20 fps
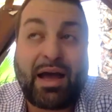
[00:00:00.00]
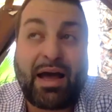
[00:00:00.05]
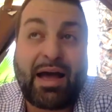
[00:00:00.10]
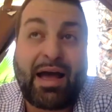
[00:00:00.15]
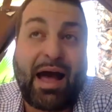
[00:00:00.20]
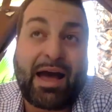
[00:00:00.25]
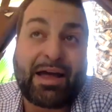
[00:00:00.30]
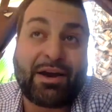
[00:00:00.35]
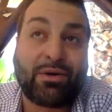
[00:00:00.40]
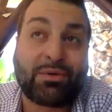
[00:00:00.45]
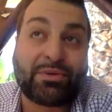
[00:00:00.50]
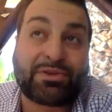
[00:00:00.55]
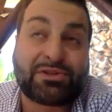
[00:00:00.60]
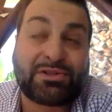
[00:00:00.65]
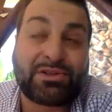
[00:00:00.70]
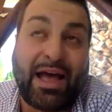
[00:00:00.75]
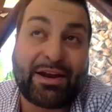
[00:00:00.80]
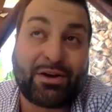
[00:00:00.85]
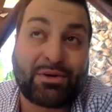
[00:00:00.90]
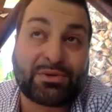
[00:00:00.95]
I
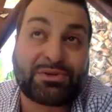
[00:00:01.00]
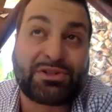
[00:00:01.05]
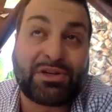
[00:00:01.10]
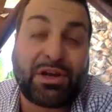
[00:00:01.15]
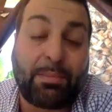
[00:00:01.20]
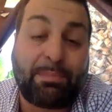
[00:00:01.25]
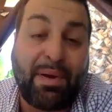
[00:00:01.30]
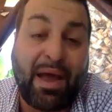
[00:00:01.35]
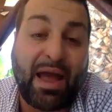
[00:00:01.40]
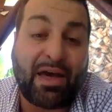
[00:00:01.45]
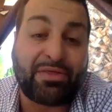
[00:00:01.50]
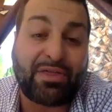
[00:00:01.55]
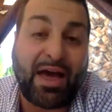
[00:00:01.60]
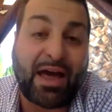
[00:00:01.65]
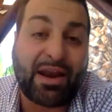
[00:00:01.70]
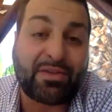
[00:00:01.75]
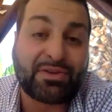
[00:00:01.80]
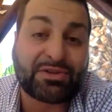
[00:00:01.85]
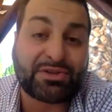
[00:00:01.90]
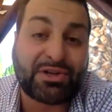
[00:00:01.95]
don't see a path out
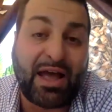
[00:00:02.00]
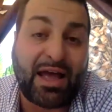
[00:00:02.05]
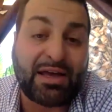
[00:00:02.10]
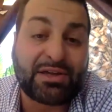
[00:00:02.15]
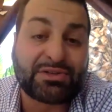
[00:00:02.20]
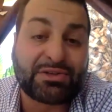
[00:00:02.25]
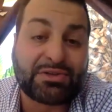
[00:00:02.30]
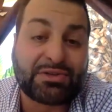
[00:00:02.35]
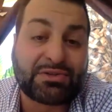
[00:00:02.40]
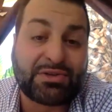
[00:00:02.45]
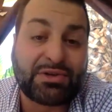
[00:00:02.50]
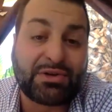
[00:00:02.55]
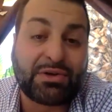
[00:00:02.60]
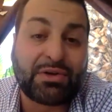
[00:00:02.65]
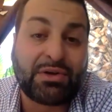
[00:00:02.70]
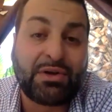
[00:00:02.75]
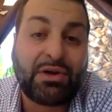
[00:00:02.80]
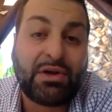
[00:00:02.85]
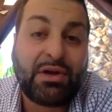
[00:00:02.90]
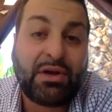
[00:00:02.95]
of this, guys,
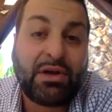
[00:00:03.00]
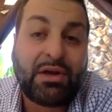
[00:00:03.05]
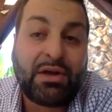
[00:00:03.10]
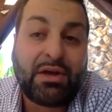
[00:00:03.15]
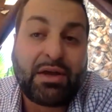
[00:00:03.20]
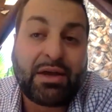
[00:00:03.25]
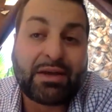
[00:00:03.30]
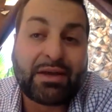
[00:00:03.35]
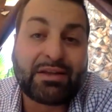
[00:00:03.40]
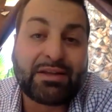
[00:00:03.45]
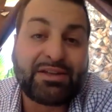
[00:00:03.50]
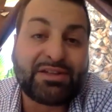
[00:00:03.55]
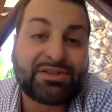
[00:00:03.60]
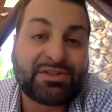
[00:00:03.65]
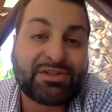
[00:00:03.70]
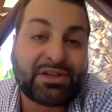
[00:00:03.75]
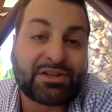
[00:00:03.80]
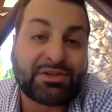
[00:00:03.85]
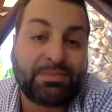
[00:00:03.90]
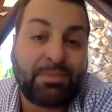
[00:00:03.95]
until at least
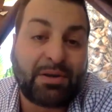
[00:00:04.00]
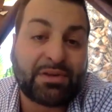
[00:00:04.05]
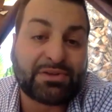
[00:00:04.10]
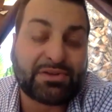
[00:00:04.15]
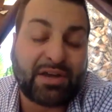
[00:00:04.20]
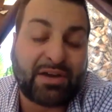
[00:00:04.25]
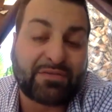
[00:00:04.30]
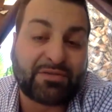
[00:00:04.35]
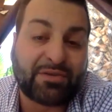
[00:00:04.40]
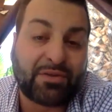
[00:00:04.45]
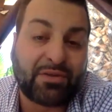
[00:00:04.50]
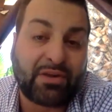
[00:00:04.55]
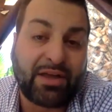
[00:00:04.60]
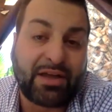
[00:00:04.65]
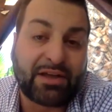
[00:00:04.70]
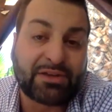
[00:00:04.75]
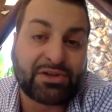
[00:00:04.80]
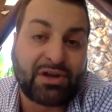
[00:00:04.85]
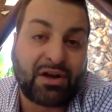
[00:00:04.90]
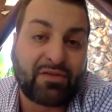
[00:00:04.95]
6 months after the
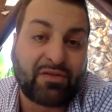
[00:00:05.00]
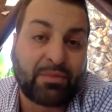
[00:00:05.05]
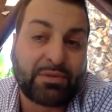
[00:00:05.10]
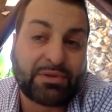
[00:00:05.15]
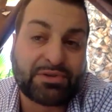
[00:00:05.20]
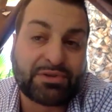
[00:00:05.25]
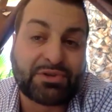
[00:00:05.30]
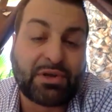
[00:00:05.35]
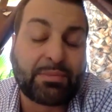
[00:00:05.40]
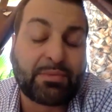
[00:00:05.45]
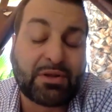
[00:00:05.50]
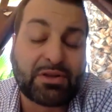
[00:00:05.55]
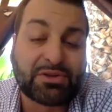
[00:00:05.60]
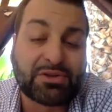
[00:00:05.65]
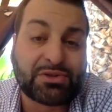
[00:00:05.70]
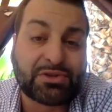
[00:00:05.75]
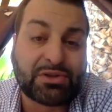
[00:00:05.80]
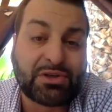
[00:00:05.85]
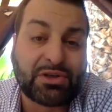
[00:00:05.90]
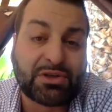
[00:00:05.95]
last government
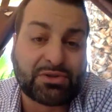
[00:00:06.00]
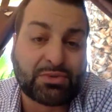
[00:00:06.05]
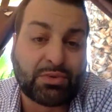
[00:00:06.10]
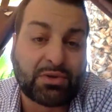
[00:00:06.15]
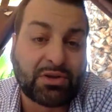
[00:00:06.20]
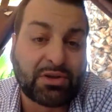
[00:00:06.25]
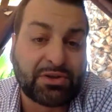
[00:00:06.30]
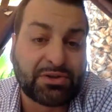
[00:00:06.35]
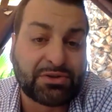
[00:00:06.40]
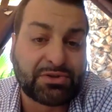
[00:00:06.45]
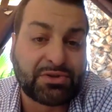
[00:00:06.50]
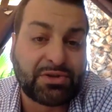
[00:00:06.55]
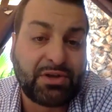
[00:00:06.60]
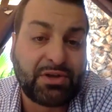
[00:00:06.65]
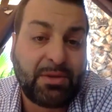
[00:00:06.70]
stimulus gets released.